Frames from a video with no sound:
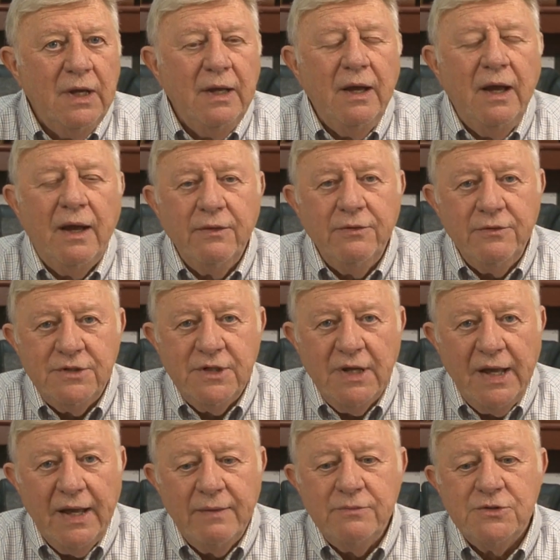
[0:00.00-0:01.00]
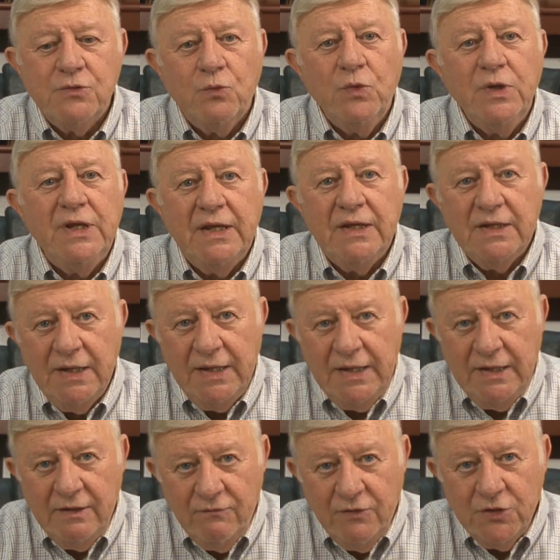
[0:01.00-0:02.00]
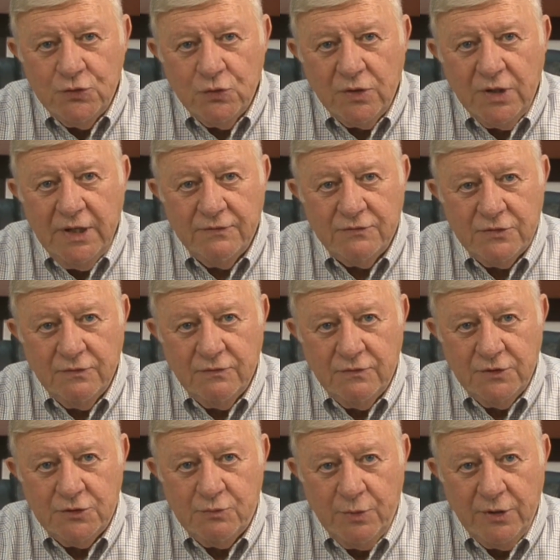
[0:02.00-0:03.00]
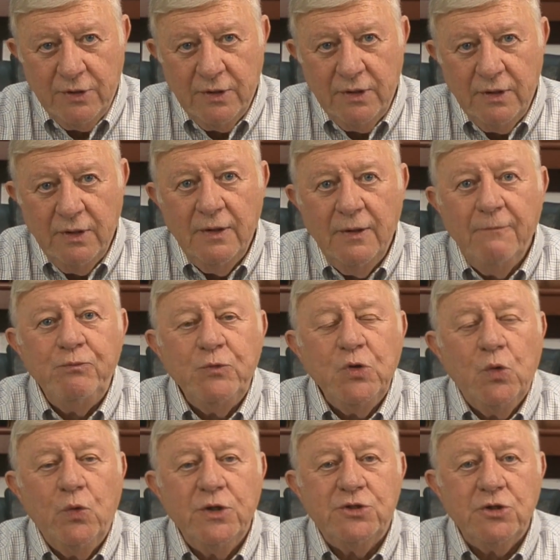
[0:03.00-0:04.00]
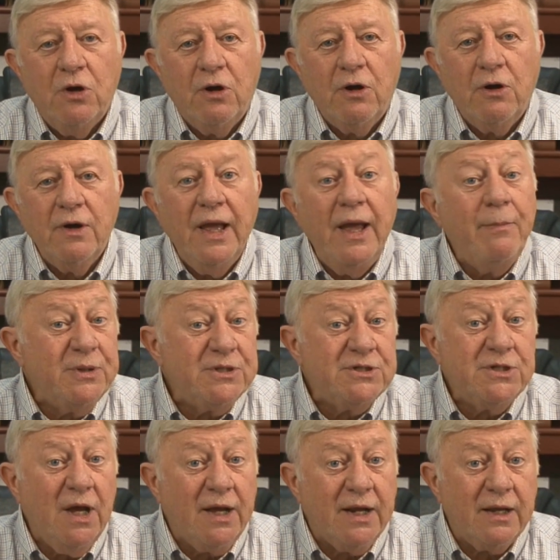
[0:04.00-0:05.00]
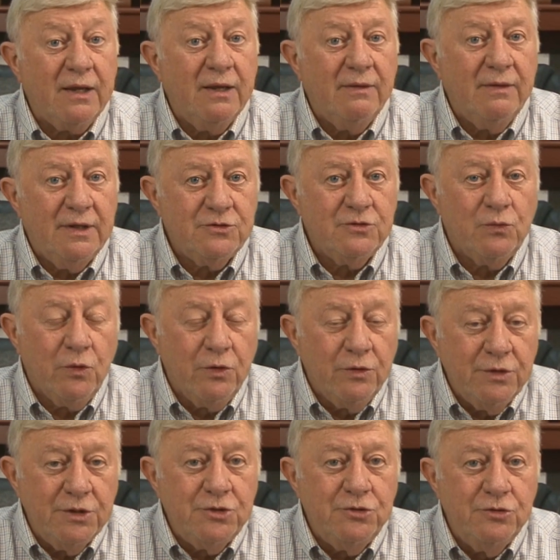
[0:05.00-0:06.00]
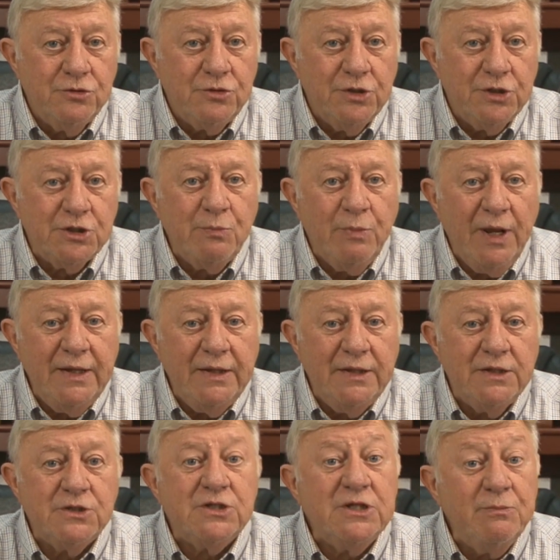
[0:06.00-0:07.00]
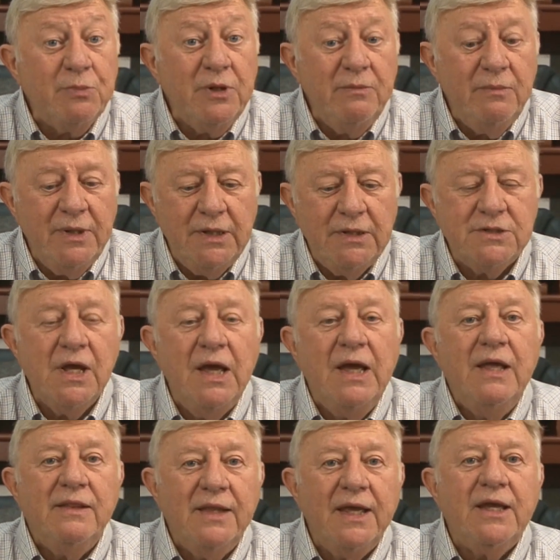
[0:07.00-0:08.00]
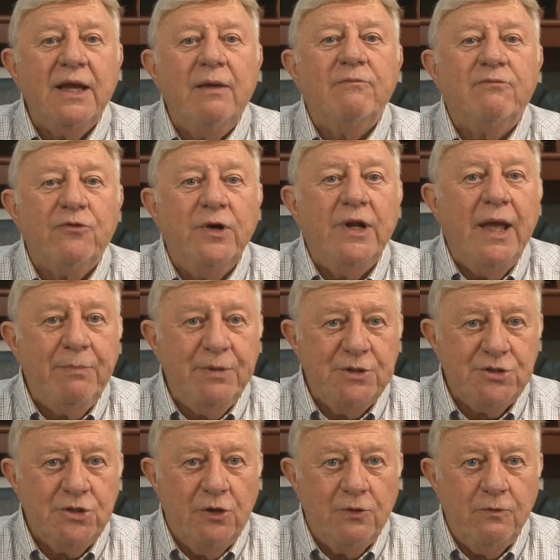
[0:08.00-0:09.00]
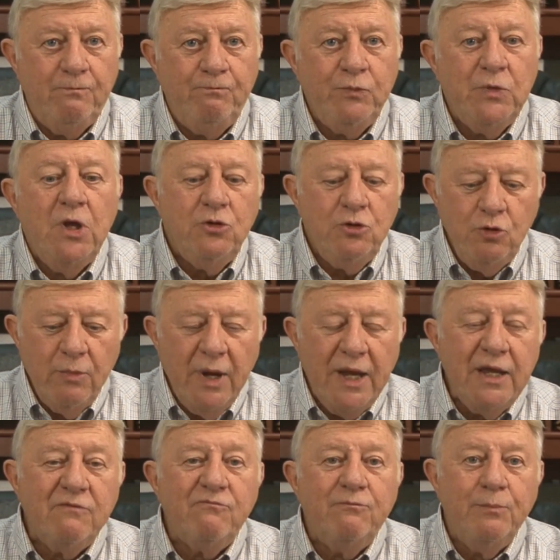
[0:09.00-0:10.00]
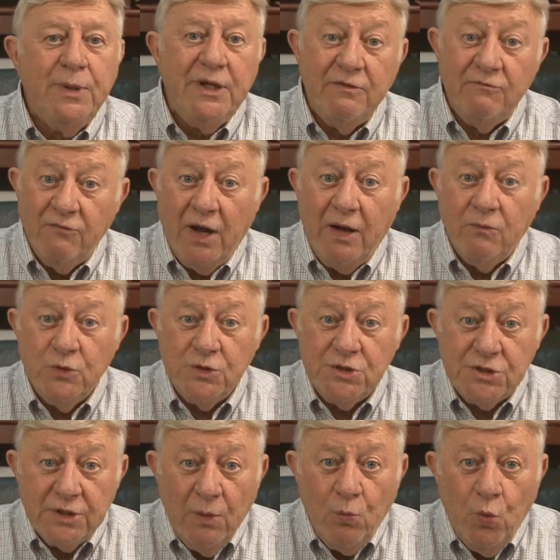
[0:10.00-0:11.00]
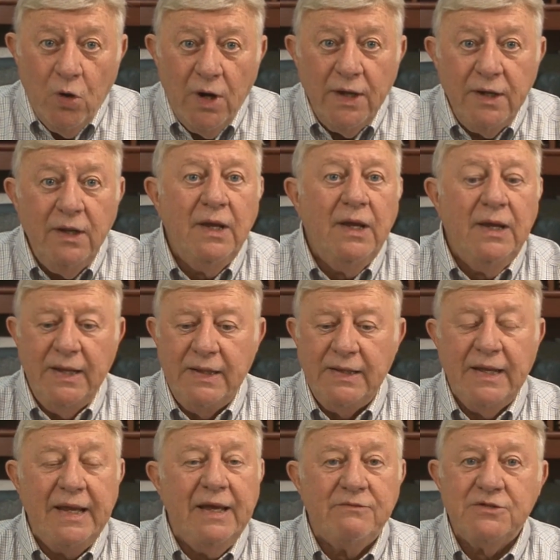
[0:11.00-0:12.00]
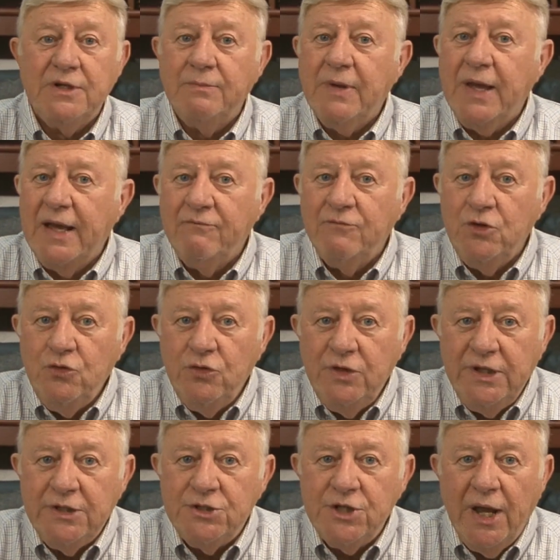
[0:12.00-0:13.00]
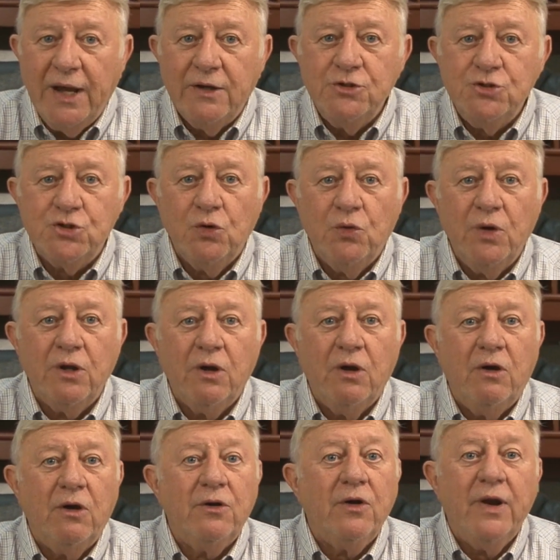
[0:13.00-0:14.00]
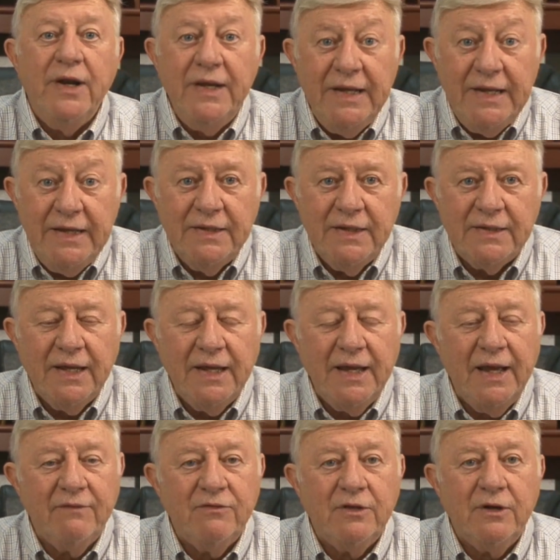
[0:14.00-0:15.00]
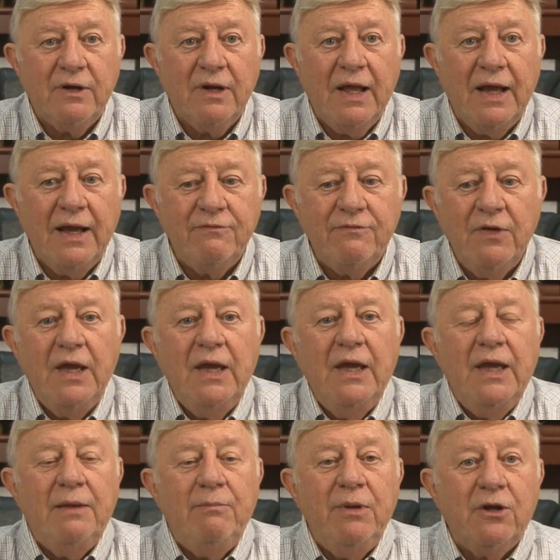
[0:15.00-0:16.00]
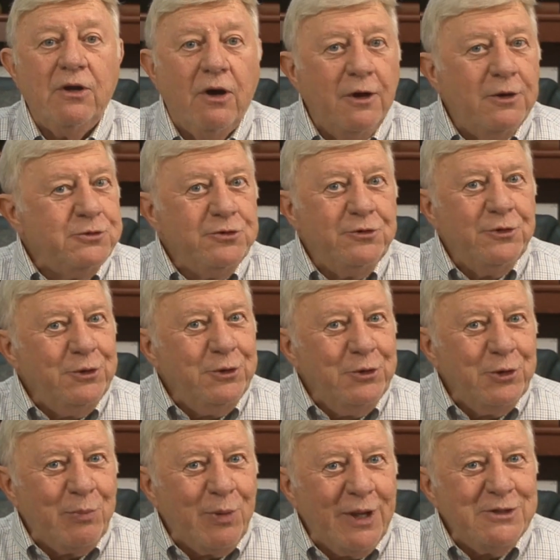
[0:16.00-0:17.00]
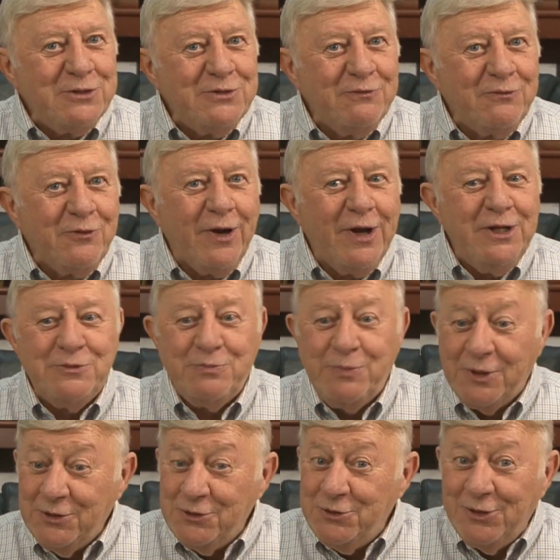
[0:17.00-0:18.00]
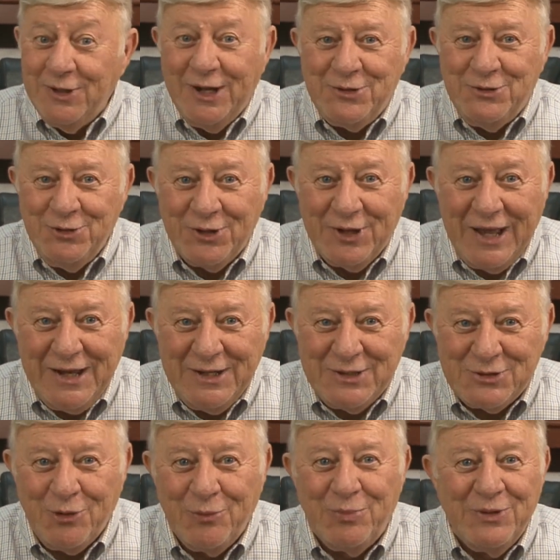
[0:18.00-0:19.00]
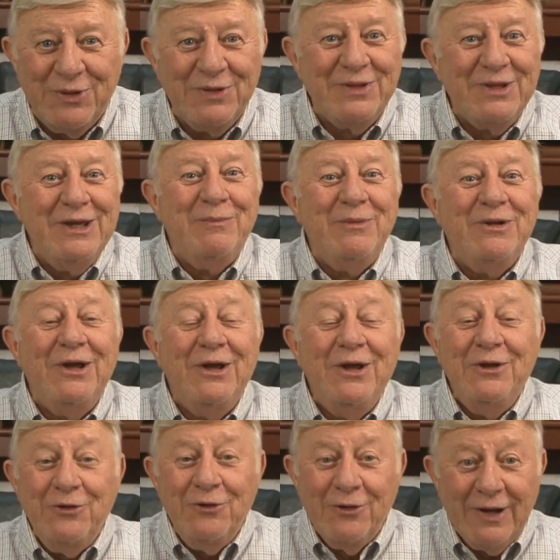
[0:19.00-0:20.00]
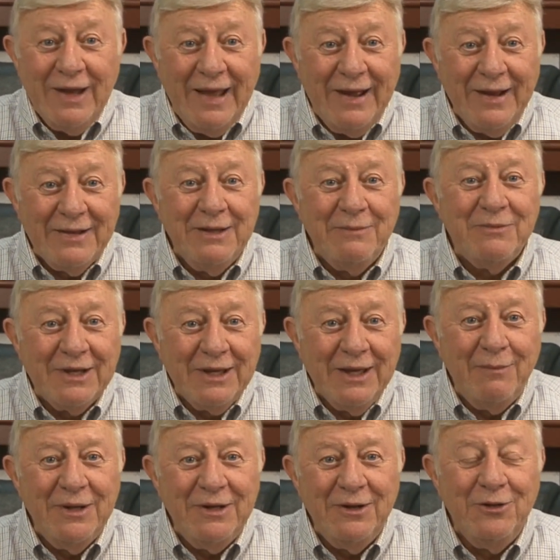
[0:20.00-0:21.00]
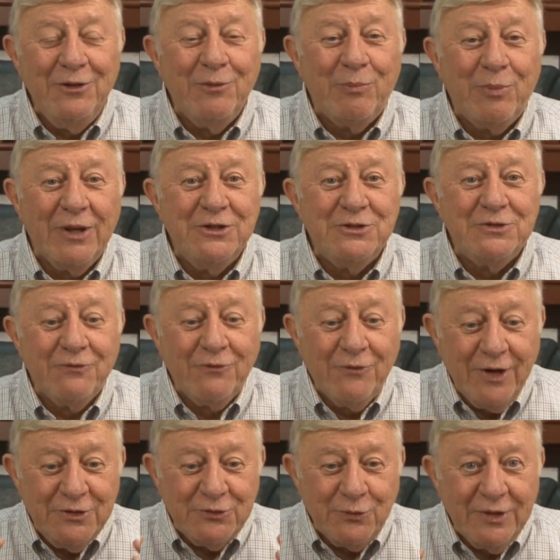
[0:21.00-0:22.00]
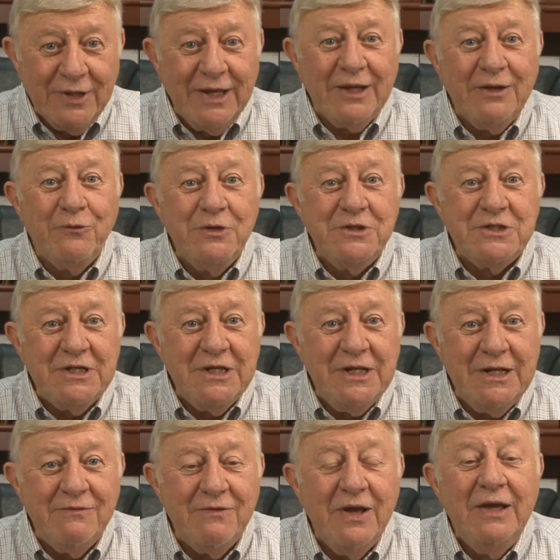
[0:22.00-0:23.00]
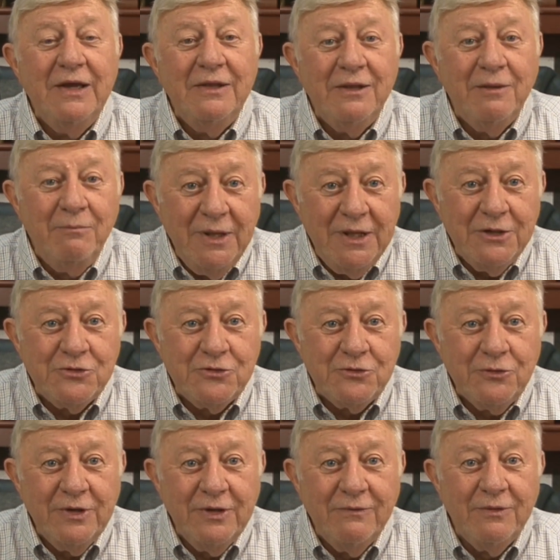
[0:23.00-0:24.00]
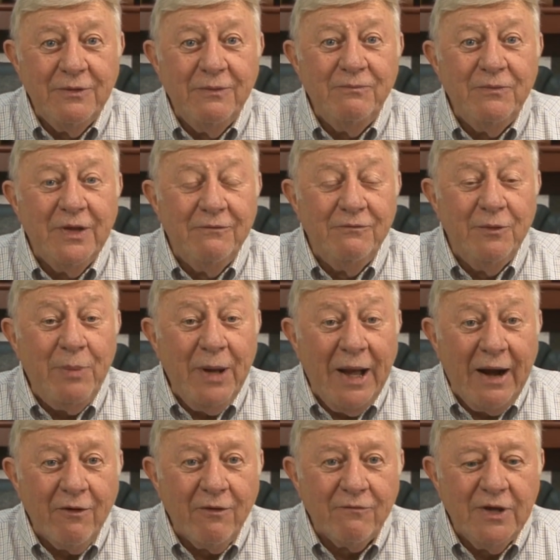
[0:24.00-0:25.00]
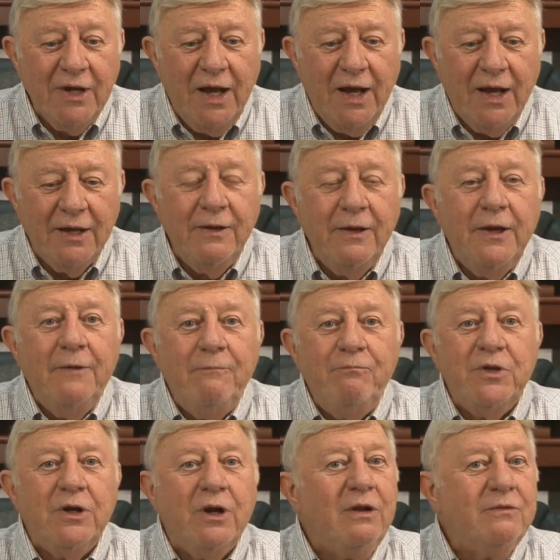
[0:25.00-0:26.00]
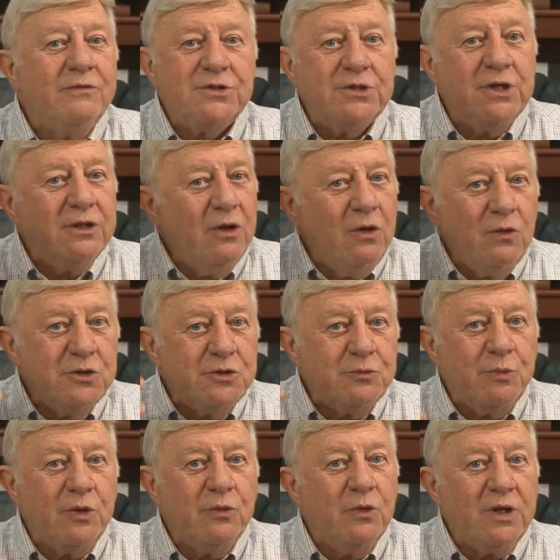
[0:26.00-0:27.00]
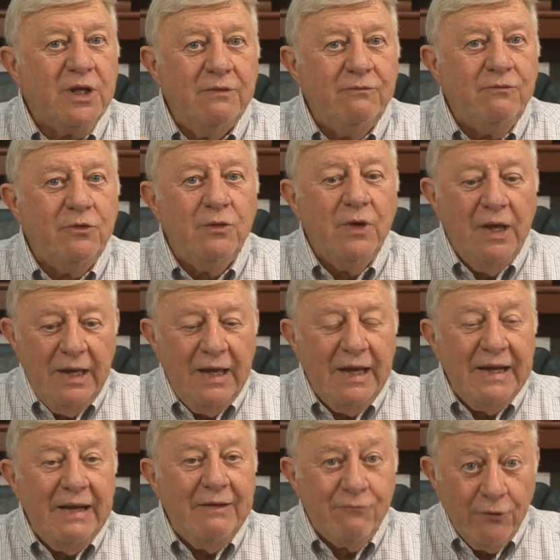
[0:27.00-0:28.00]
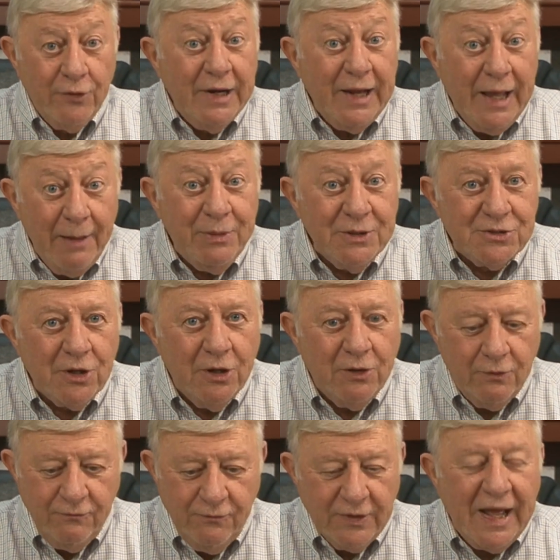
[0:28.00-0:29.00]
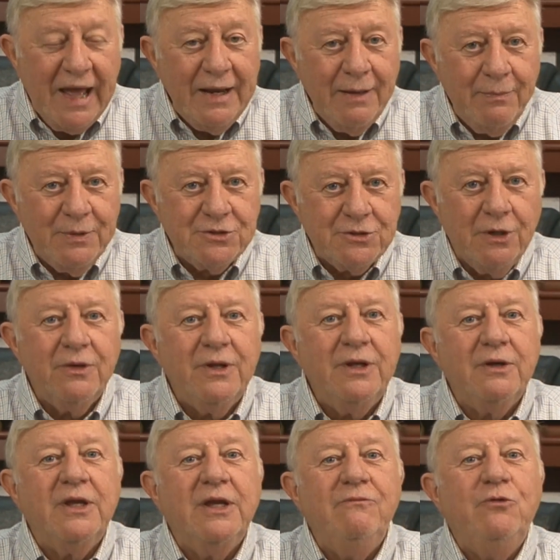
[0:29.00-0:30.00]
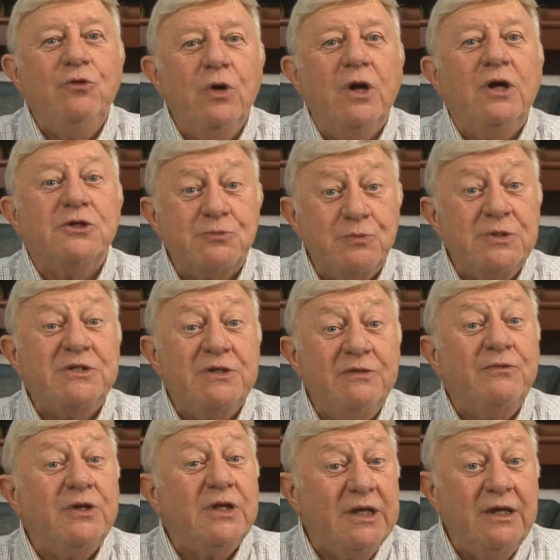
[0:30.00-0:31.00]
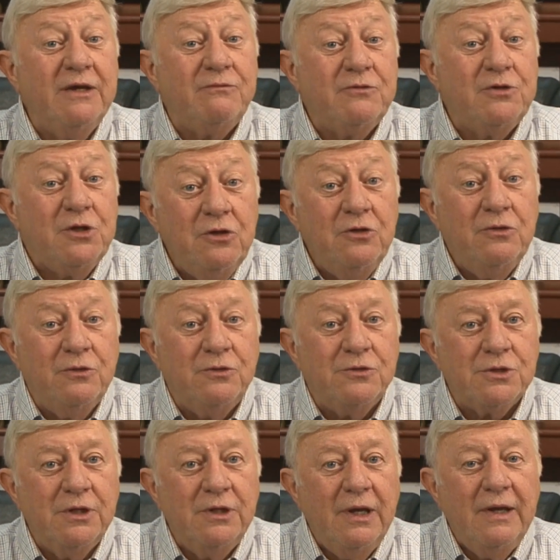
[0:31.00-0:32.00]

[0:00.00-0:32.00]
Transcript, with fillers: Other times we get individual gifts of the Spirit, which are episodic. That's the word that's used to explain this. Simply means they come for an episode. You may be involved with someone and they have some kind of a unique challenge going on or a need that they have in their life. And because you're in your place of grace, because you got your gates open to them and you're allowing them to come into your place of grace where they can receive the ministry of the, of the power of God, then all of a sudden the Holy Spirit will give you, an, for an episode, for that episode, He'll give you a specific gift to use.